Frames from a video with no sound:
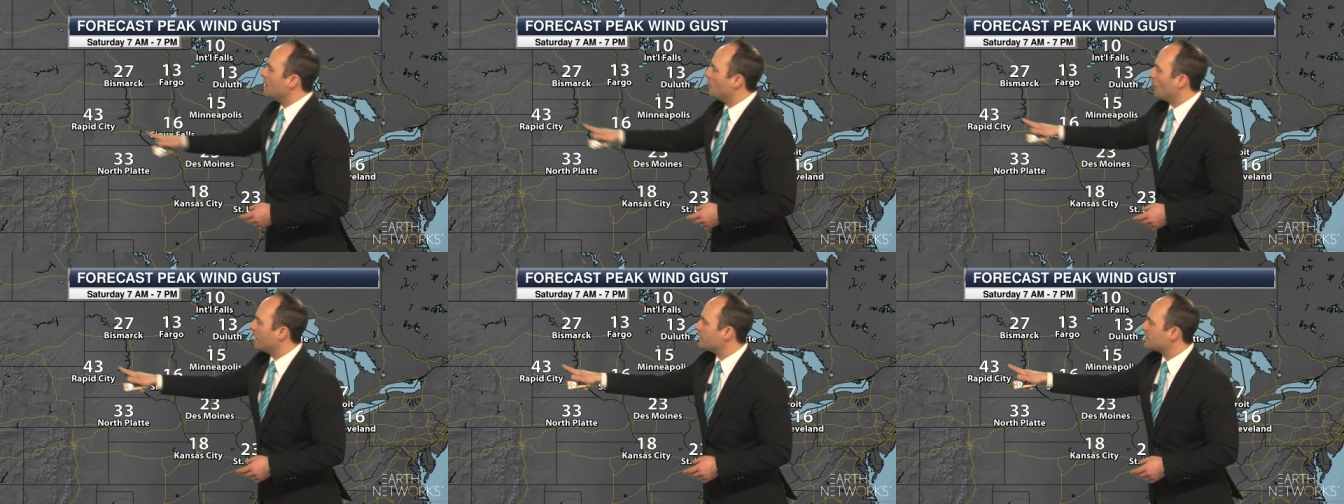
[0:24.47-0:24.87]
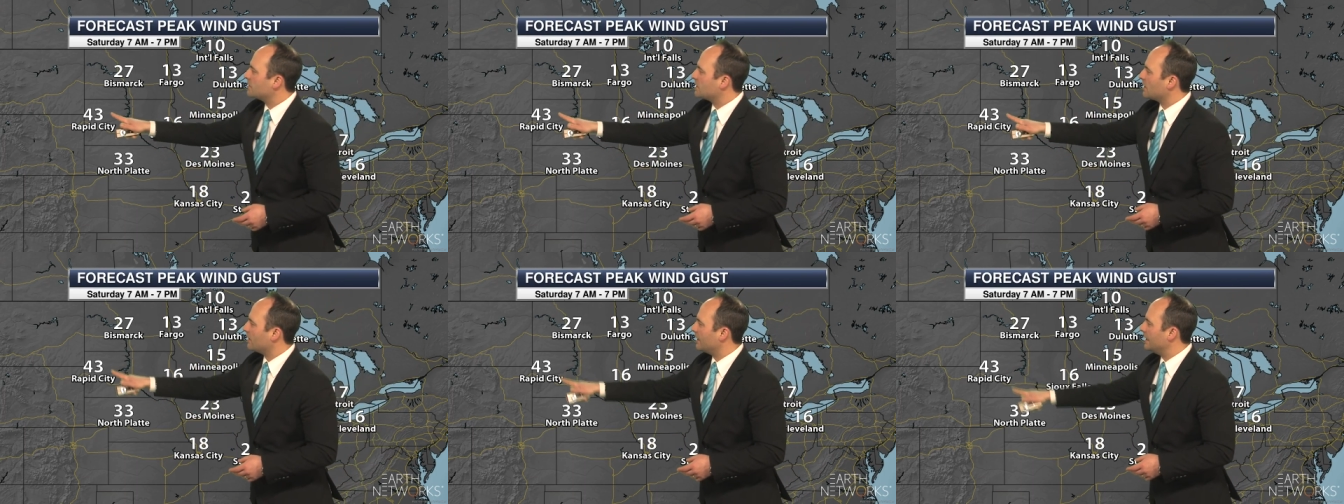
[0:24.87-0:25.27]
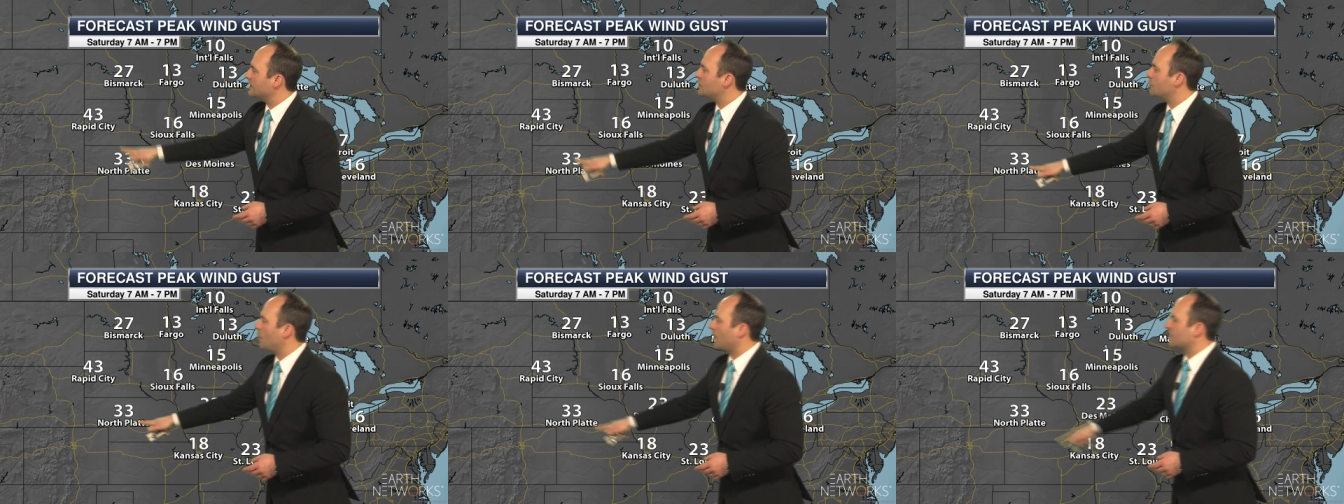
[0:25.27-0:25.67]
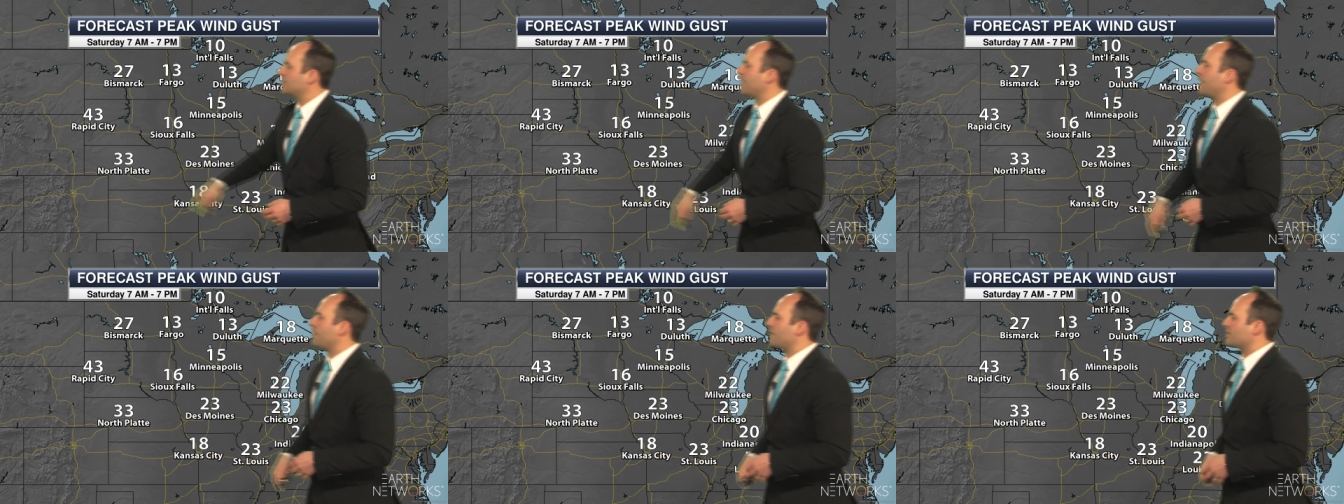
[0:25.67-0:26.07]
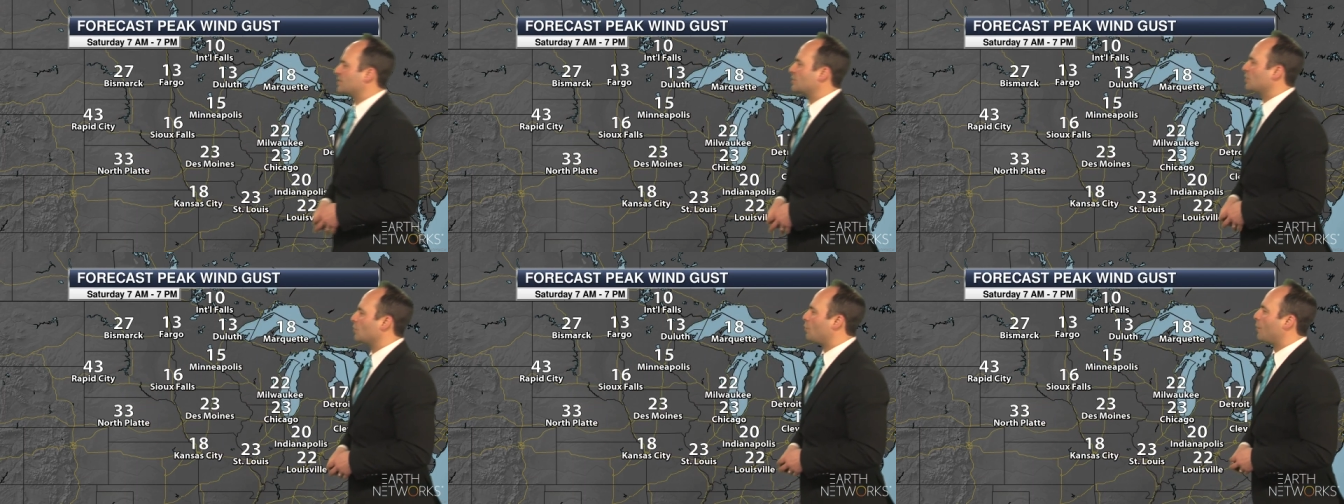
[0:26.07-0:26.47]
Winds into our Saturday
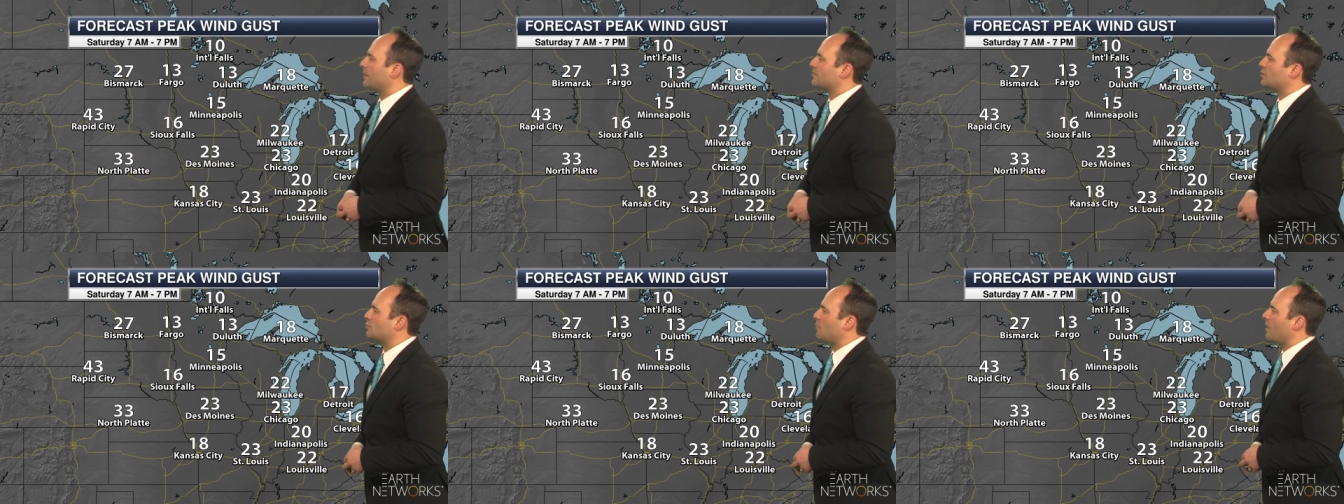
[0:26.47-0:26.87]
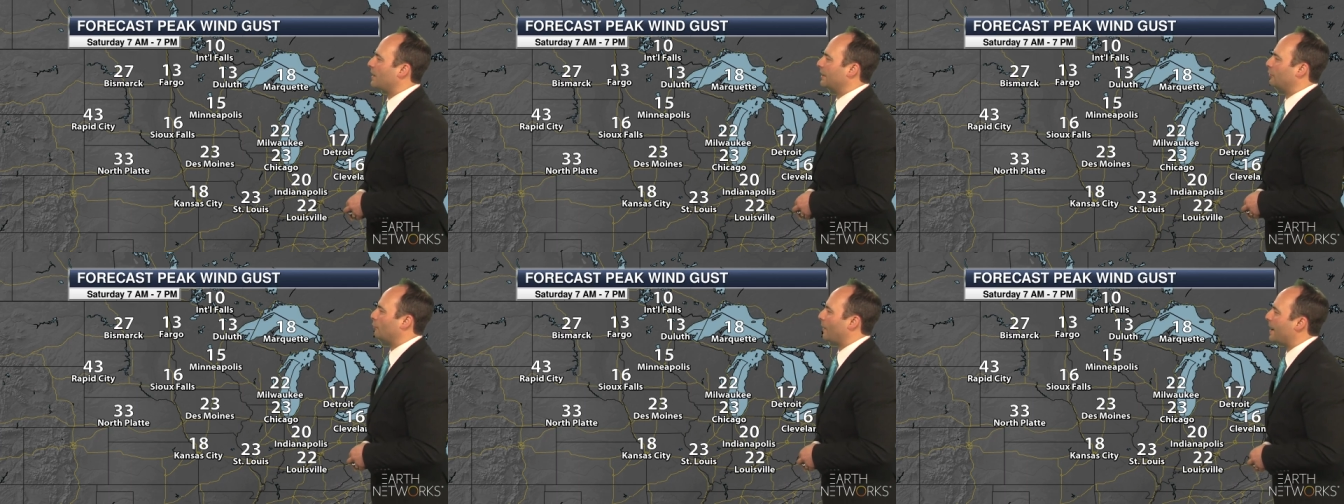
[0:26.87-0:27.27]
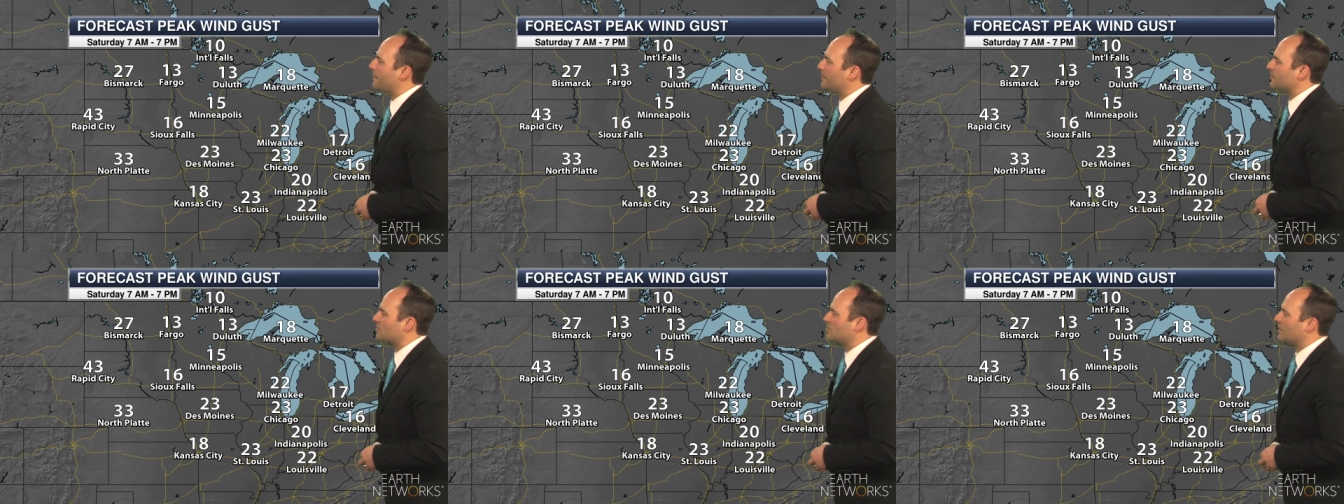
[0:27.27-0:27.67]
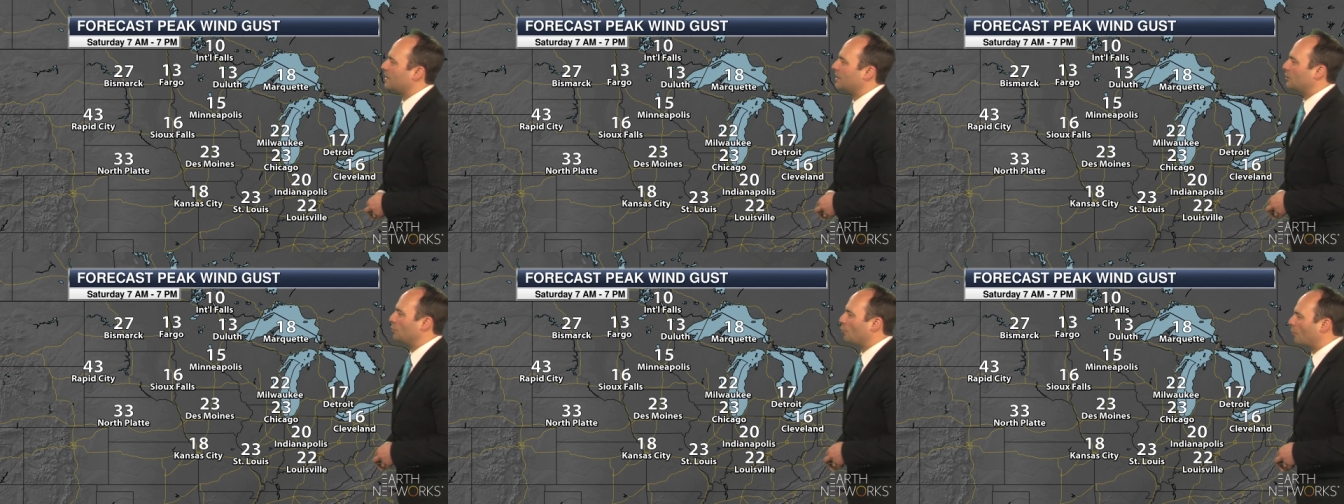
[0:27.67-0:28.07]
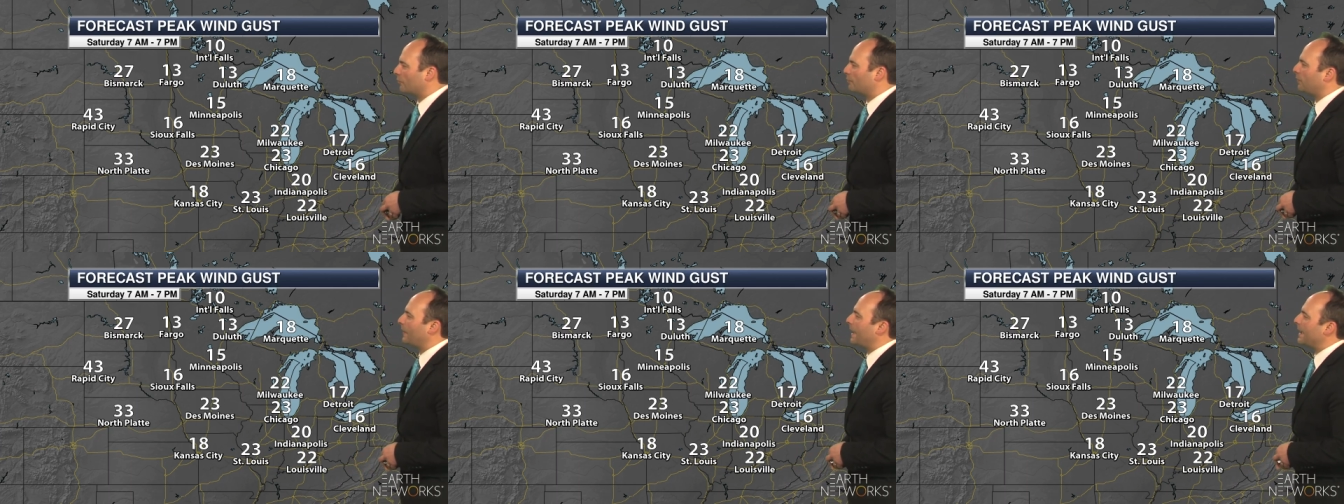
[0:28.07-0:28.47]
still quite strong in Rapid City and
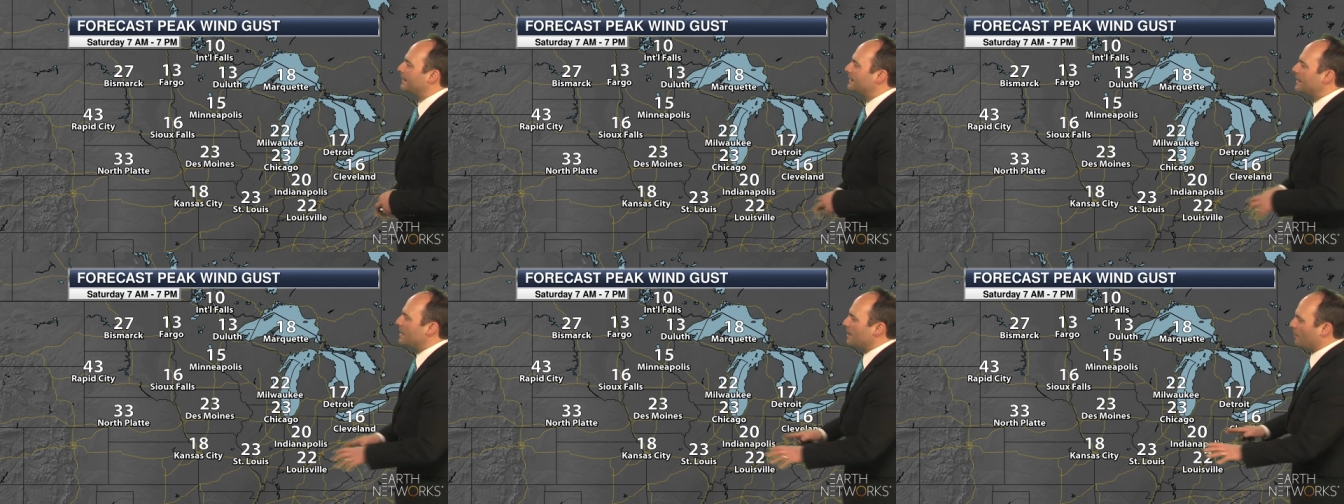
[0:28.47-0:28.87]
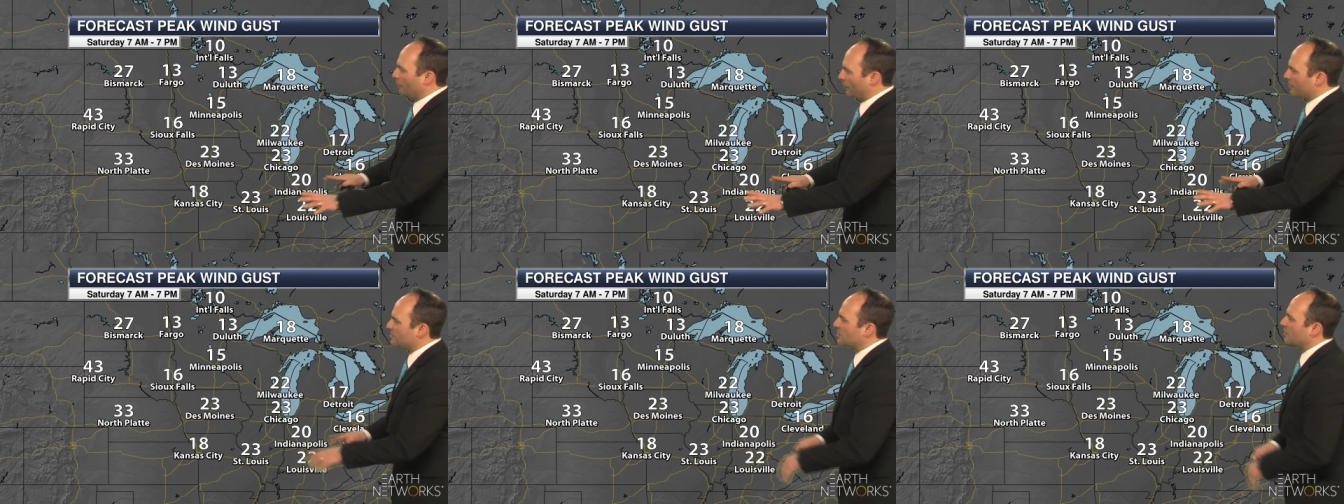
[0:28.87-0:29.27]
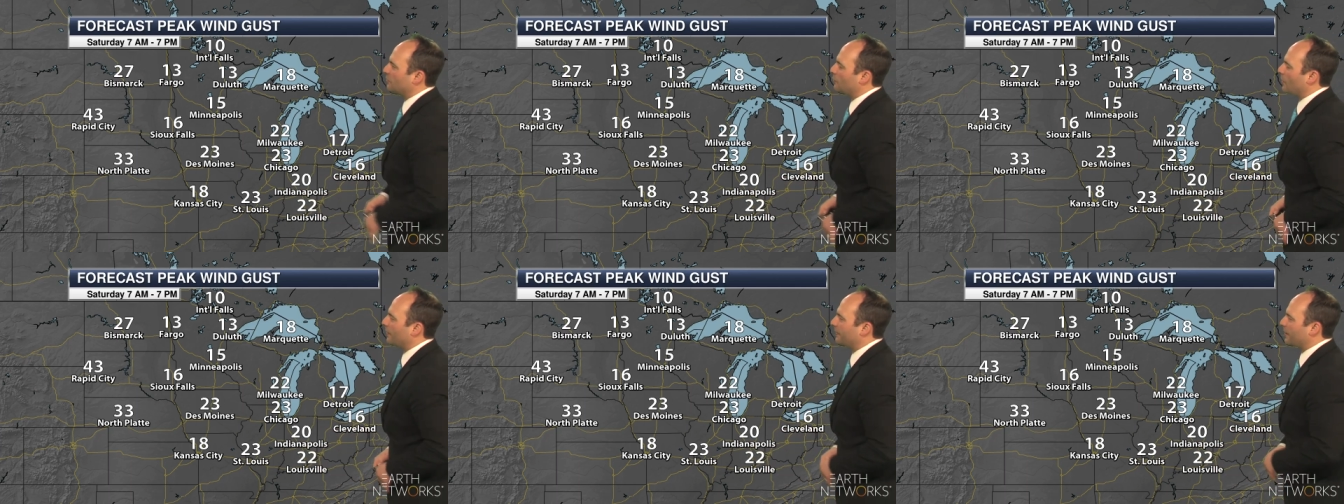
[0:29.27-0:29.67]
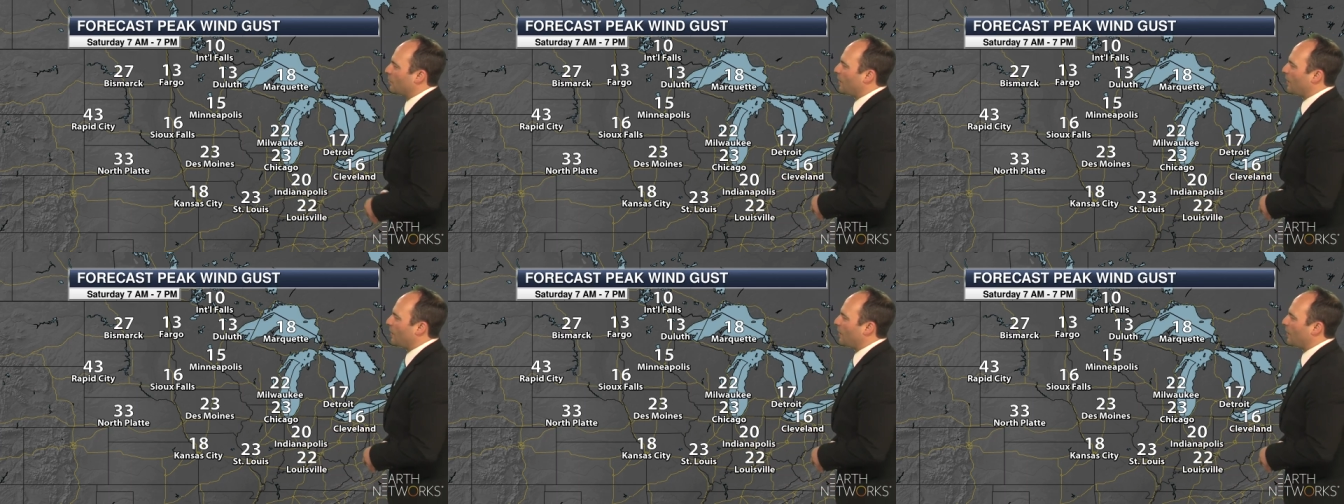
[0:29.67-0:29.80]
North Platte, breezy throughout the